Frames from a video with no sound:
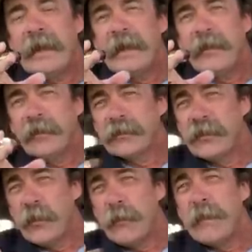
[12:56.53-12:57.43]
There's
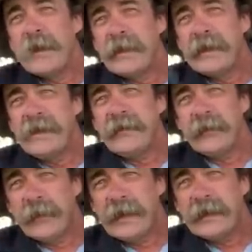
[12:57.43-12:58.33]
no money in easy
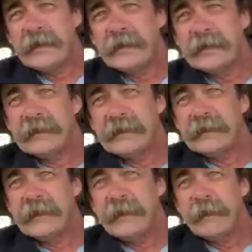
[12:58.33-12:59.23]
riding.
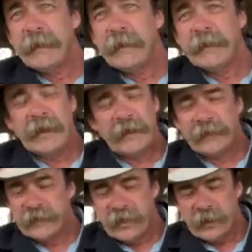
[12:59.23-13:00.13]
Life
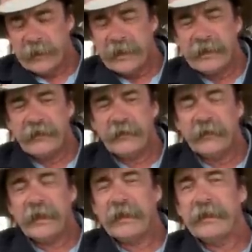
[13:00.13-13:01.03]
is not about easy
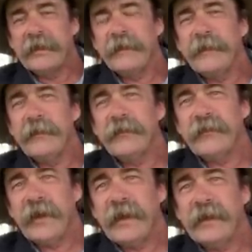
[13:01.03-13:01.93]
riding. And if you
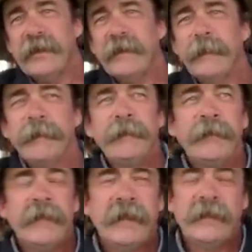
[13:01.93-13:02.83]
set
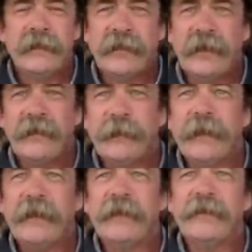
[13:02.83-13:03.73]
in the safe
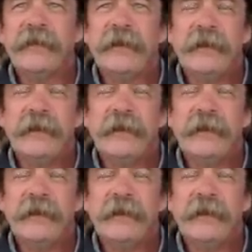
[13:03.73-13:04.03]
place, in